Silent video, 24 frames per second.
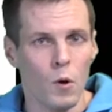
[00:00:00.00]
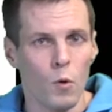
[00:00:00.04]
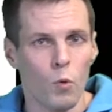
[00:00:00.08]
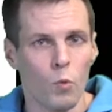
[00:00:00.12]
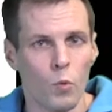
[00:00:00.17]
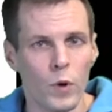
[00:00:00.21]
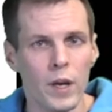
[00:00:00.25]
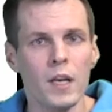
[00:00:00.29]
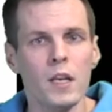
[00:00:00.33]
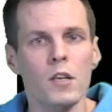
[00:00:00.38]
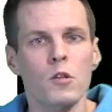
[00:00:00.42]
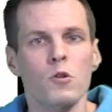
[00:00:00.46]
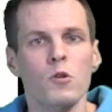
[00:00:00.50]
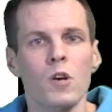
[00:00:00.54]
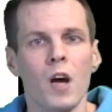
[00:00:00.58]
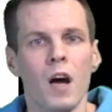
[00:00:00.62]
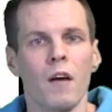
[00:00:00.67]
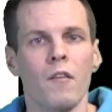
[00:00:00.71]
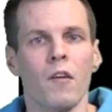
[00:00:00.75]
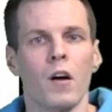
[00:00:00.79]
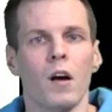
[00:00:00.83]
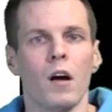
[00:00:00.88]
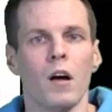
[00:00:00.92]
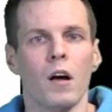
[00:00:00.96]
We need to
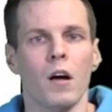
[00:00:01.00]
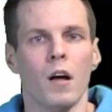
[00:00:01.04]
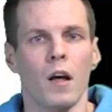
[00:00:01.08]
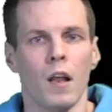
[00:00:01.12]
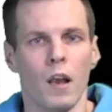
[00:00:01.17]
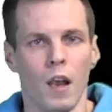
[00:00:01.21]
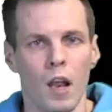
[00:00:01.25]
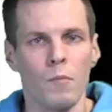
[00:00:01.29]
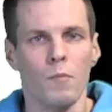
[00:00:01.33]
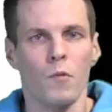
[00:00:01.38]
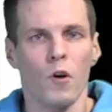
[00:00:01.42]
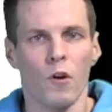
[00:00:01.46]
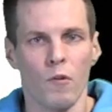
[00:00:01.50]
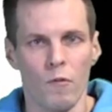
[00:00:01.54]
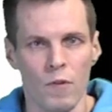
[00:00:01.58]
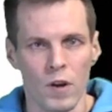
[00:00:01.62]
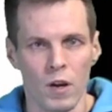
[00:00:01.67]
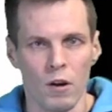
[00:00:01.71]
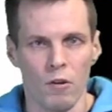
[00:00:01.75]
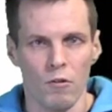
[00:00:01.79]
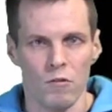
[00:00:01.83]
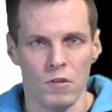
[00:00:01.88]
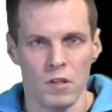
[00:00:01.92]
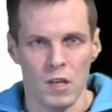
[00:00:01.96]
have a, a, lot more
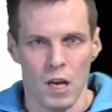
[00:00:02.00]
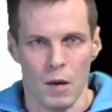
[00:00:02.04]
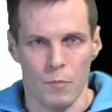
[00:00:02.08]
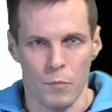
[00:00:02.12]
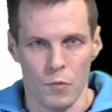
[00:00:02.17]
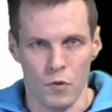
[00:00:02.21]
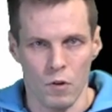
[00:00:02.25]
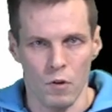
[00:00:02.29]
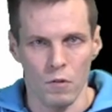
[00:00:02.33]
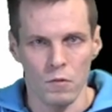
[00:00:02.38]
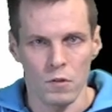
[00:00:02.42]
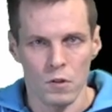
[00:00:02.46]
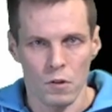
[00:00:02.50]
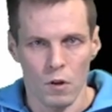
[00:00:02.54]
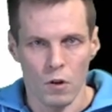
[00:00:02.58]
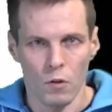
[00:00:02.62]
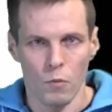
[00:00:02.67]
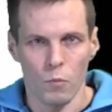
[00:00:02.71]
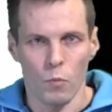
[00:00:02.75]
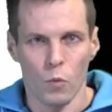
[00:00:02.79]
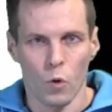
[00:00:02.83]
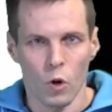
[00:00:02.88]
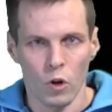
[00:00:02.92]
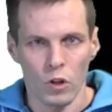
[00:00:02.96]
rigorous approach on
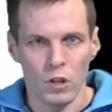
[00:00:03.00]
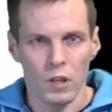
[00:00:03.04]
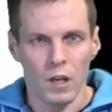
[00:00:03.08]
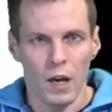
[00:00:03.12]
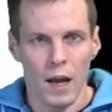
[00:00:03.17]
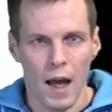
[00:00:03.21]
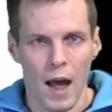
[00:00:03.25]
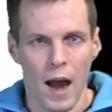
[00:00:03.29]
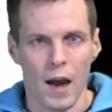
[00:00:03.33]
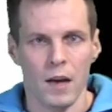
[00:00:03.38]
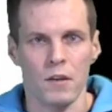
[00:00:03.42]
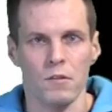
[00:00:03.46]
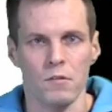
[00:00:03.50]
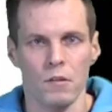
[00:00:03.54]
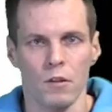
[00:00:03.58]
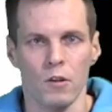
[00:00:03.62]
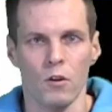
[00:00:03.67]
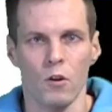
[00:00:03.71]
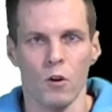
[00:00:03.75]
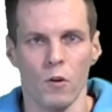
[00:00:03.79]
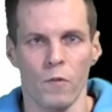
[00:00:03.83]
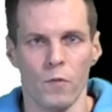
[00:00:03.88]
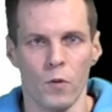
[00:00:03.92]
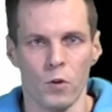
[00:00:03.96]
what actually
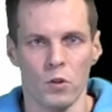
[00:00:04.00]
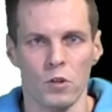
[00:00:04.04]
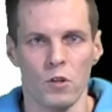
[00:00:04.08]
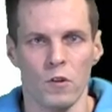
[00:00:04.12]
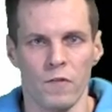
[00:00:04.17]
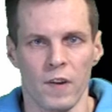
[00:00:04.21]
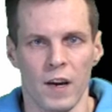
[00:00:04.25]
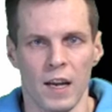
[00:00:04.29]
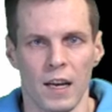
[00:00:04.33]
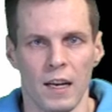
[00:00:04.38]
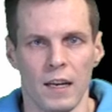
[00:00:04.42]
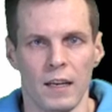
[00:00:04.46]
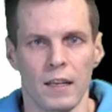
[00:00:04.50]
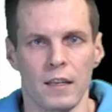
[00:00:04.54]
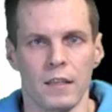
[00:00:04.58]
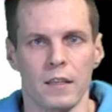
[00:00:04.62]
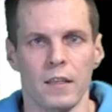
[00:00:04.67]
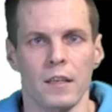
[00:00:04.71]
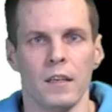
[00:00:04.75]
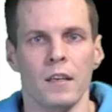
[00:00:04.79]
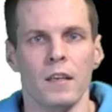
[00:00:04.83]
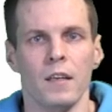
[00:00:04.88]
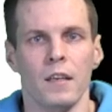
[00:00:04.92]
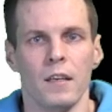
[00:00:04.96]
convergent
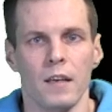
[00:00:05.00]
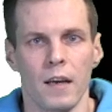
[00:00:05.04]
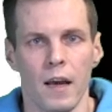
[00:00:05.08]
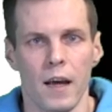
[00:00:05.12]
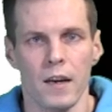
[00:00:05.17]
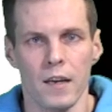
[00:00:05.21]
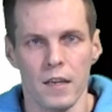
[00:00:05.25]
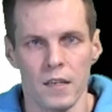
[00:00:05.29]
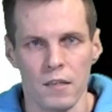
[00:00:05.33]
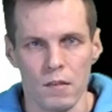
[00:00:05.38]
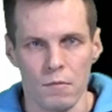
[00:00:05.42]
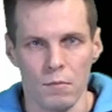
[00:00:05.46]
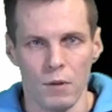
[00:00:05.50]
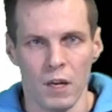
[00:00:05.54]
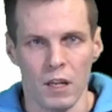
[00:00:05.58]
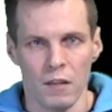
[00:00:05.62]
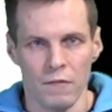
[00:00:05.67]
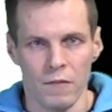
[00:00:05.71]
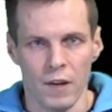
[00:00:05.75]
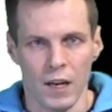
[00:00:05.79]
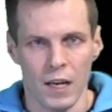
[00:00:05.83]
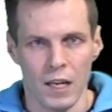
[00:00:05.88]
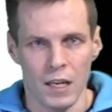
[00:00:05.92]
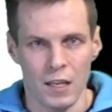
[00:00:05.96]
validity and discriminant
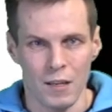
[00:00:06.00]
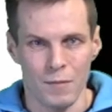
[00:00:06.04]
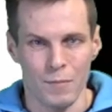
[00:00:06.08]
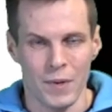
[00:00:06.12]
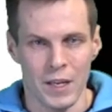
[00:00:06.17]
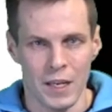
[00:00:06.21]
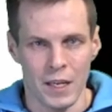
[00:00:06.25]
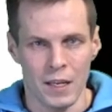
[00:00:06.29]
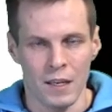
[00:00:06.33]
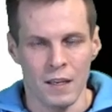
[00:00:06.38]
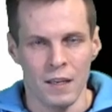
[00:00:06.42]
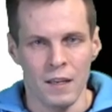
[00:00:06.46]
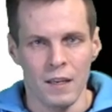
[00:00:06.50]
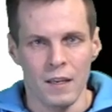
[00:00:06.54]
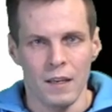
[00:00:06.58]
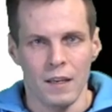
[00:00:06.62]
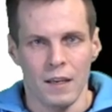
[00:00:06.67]
validity mean.